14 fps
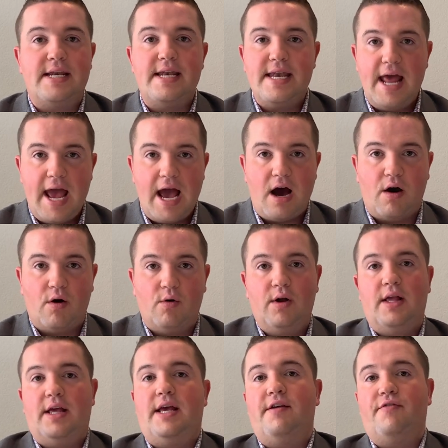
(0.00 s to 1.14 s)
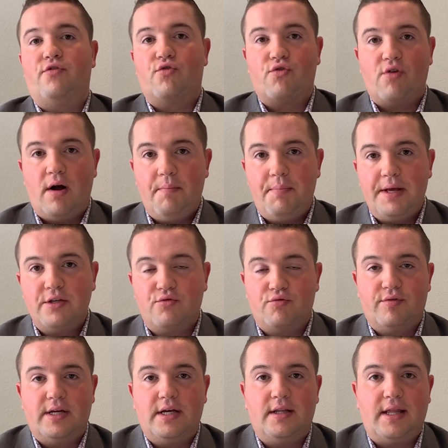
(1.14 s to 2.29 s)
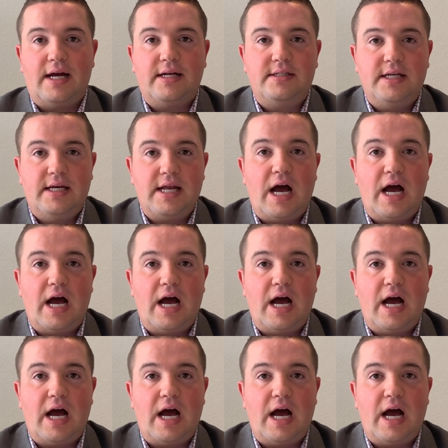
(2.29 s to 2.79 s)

Now, if Trump is reelected,